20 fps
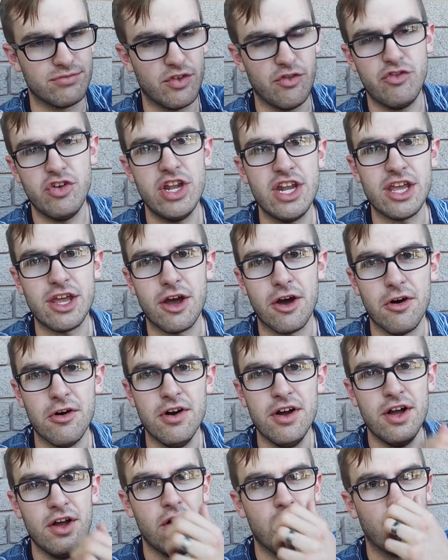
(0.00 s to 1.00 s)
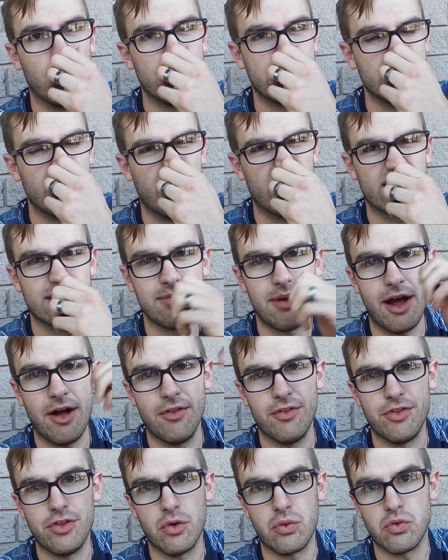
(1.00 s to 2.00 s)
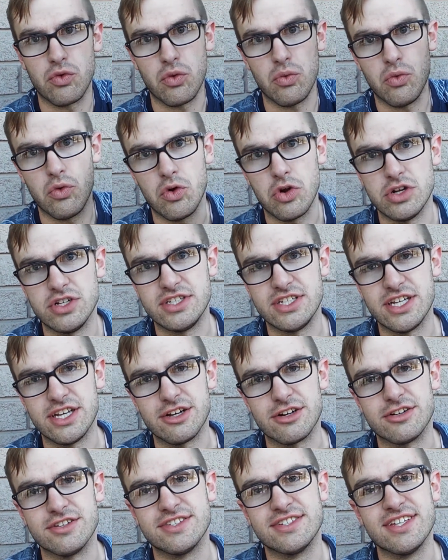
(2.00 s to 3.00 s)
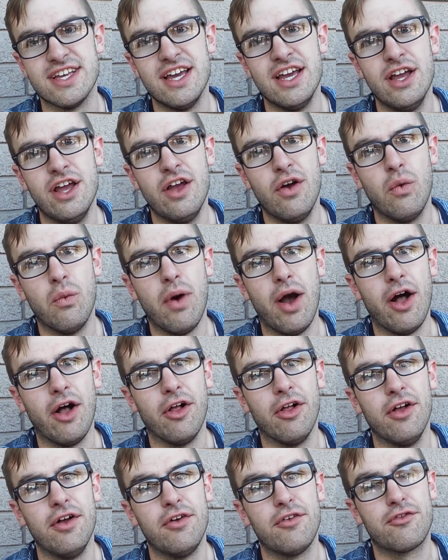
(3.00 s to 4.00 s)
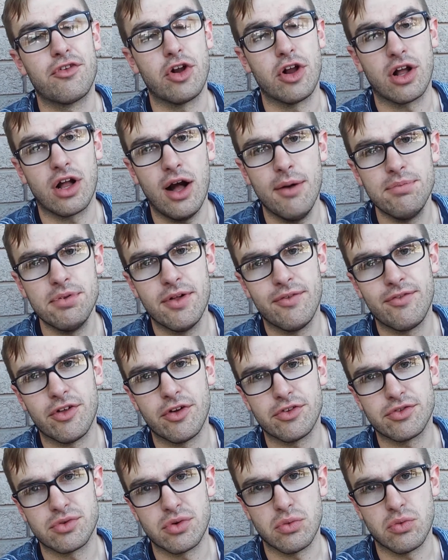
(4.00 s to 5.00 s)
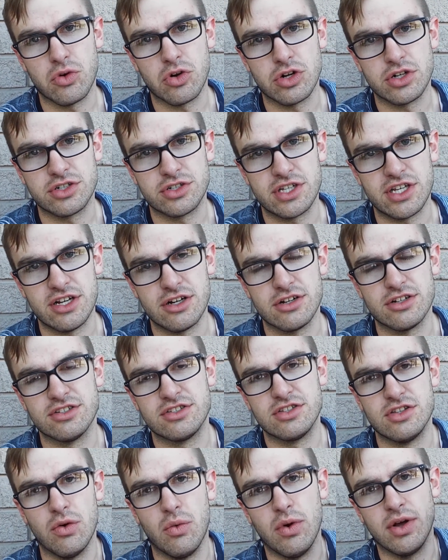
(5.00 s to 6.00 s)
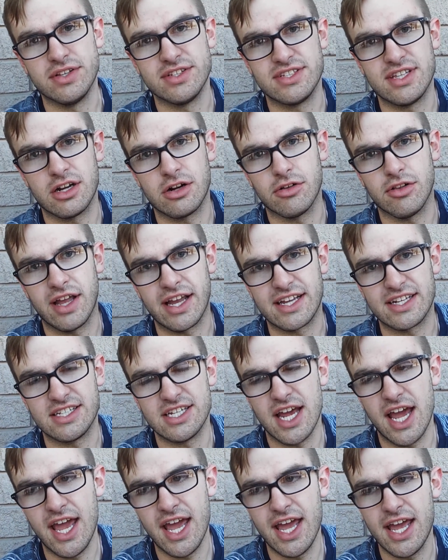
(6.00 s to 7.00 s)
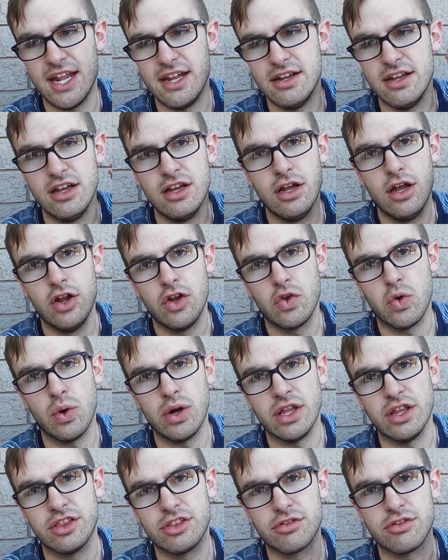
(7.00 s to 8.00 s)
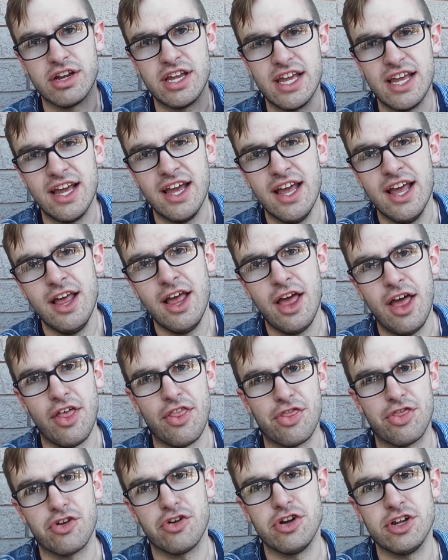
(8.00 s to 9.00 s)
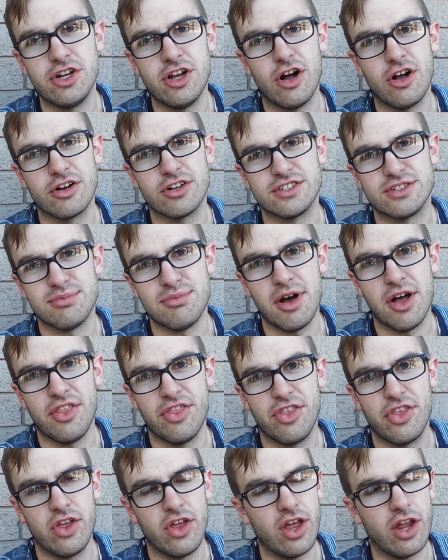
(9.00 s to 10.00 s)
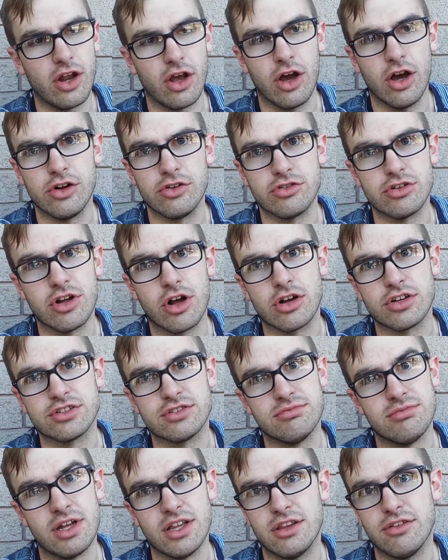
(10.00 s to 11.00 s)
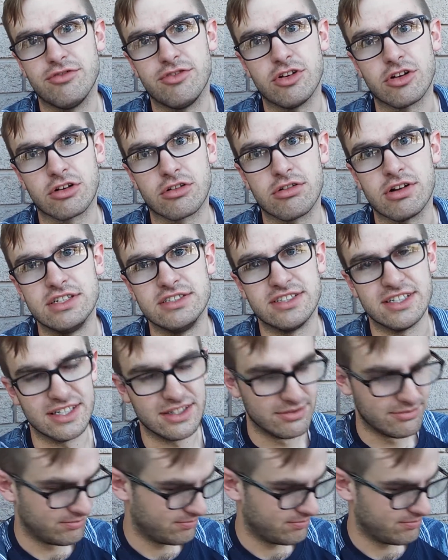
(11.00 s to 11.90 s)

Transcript: video, we talked about the reward tiers. Well, for a couple of those reward tiers, the ones that are like $10, $23, and $30 a month, and $100 a month if you're crazy,